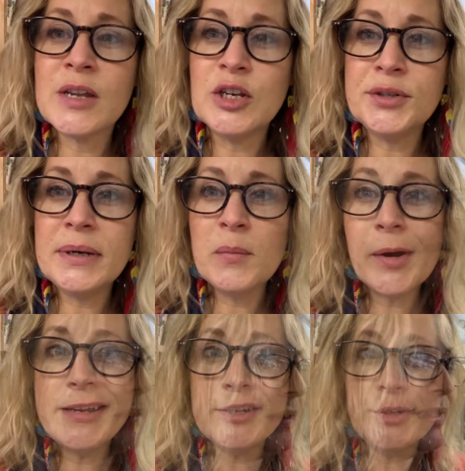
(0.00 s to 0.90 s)
doing
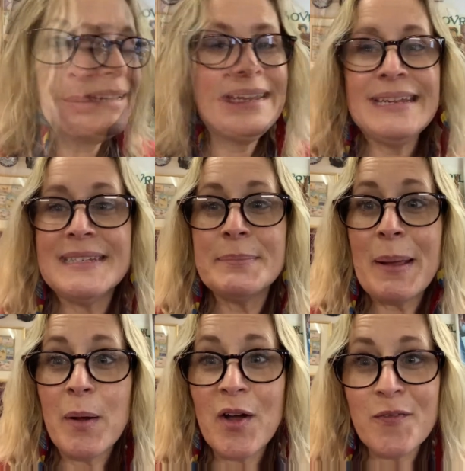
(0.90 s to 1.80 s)
what I do. It's
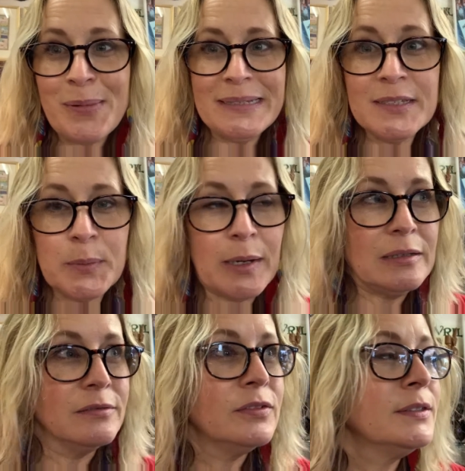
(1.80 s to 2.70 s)
about half past
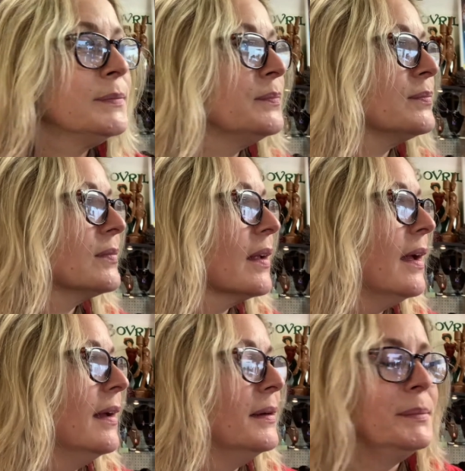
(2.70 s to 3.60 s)
twelve.
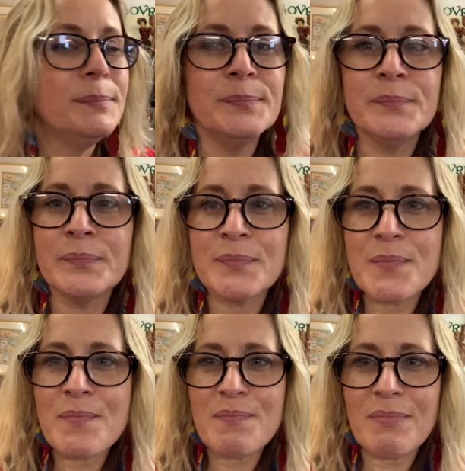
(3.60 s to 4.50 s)
Um,
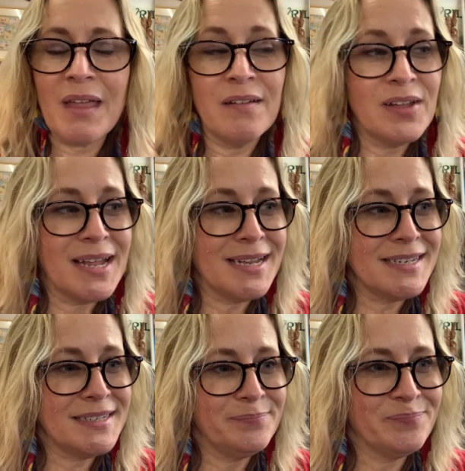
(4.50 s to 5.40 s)
I've had
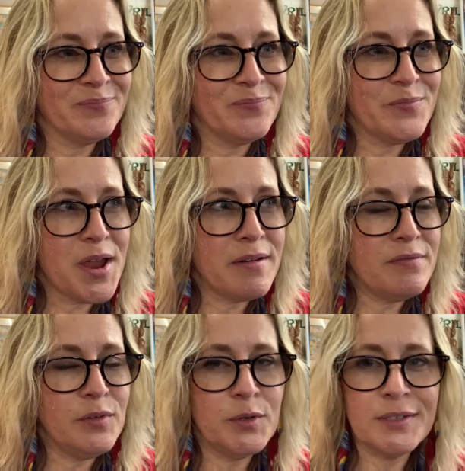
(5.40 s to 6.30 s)
very
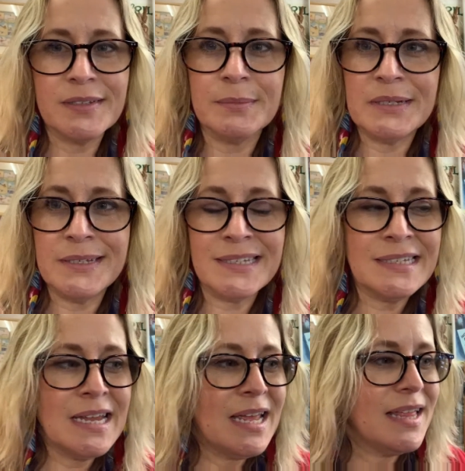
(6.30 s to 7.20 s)
few customers.
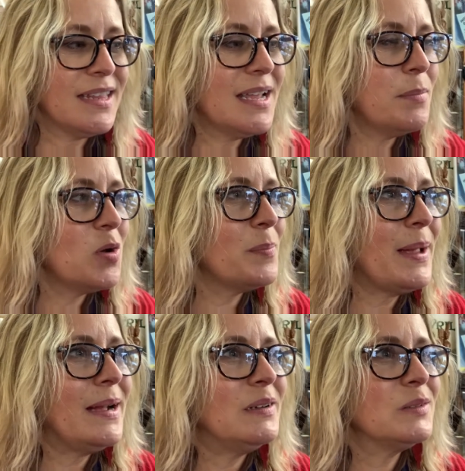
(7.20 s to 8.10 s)
I think I'm on
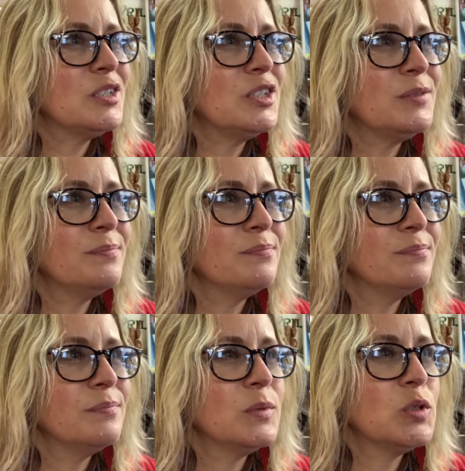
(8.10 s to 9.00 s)
about
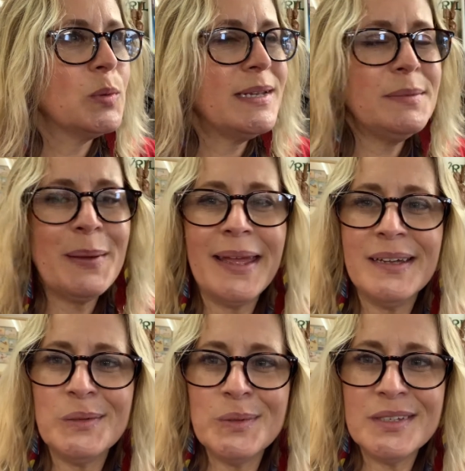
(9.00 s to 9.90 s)
twenty
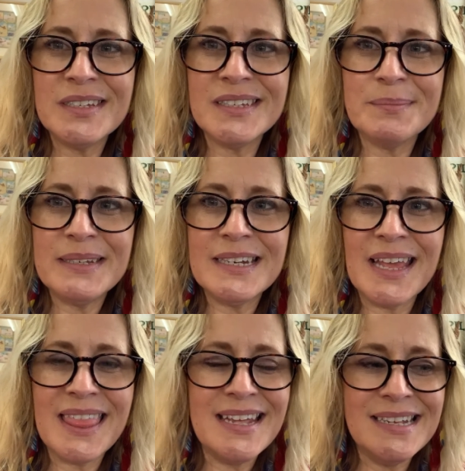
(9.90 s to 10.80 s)
pounds, something
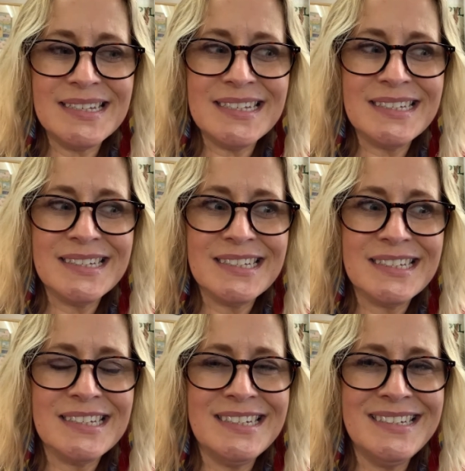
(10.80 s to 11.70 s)
like that.
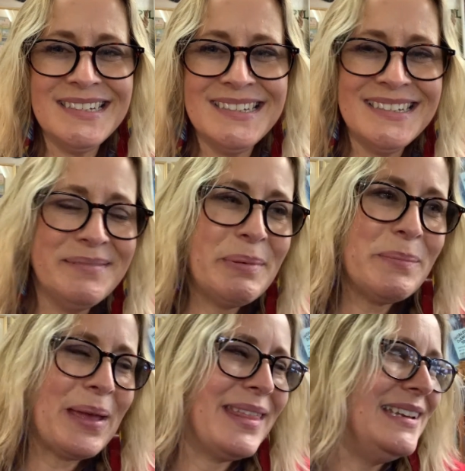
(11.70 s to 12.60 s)
A bit
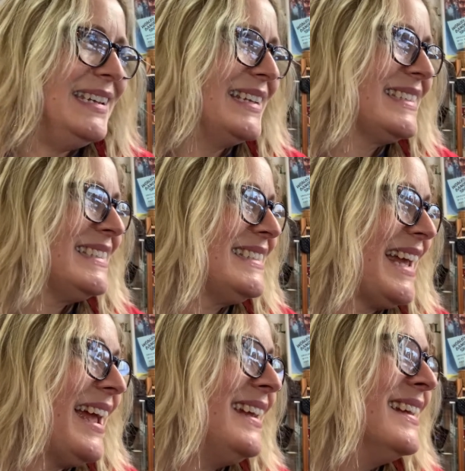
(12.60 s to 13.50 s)
better than yesterday.